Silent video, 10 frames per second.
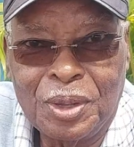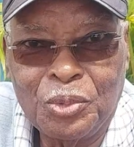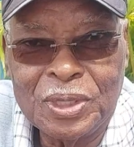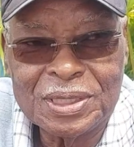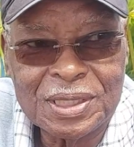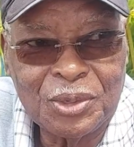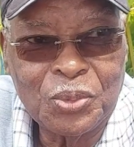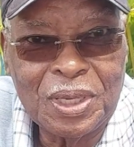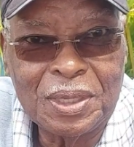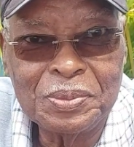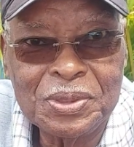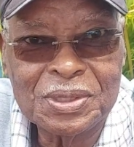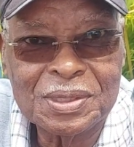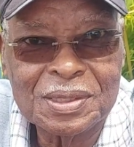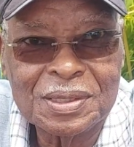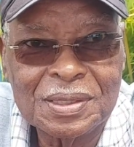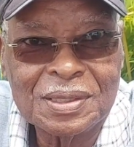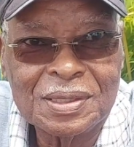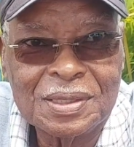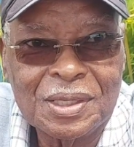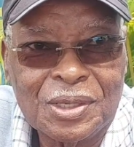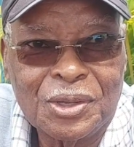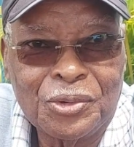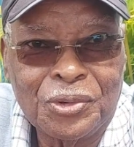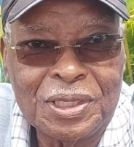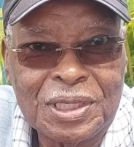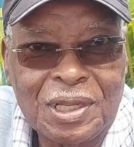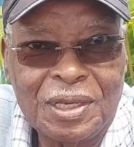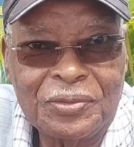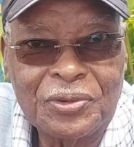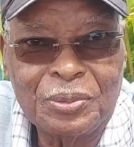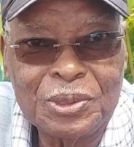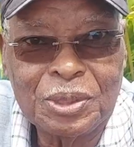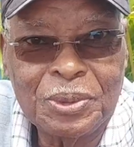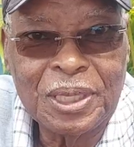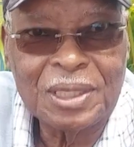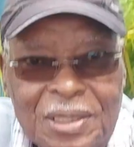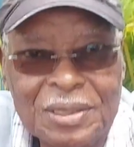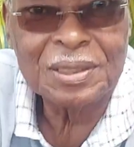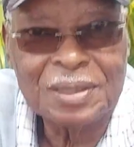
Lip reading: I'm Winston Williams, originally from Jamaica,